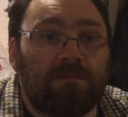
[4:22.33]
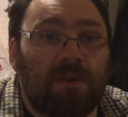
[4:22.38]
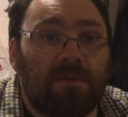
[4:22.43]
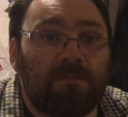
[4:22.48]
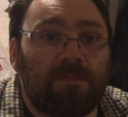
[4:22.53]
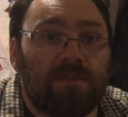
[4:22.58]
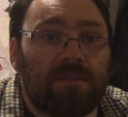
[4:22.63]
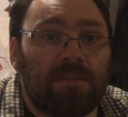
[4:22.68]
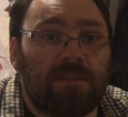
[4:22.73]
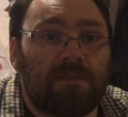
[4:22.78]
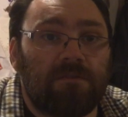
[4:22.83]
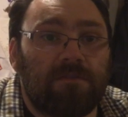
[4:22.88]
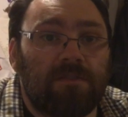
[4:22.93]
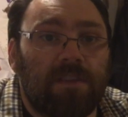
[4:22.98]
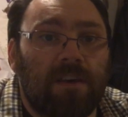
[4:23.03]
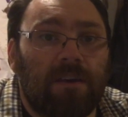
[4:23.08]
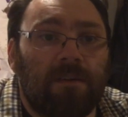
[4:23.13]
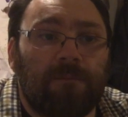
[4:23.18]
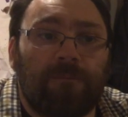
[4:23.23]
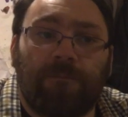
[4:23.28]
members here and
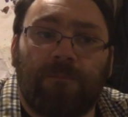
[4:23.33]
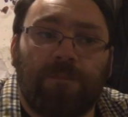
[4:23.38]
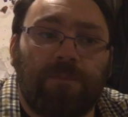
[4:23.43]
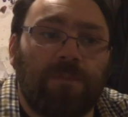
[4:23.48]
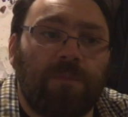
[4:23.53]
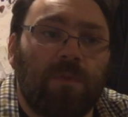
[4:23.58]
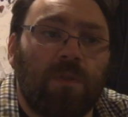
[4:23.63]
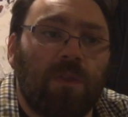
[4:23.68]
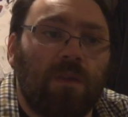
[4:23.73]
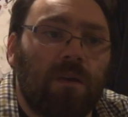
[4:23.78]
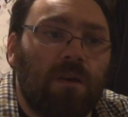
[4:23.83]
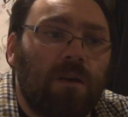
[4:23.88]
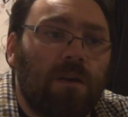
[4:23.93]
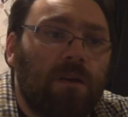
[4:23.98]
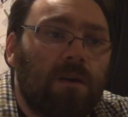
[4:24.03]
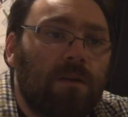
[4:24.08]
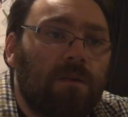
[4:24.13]
there.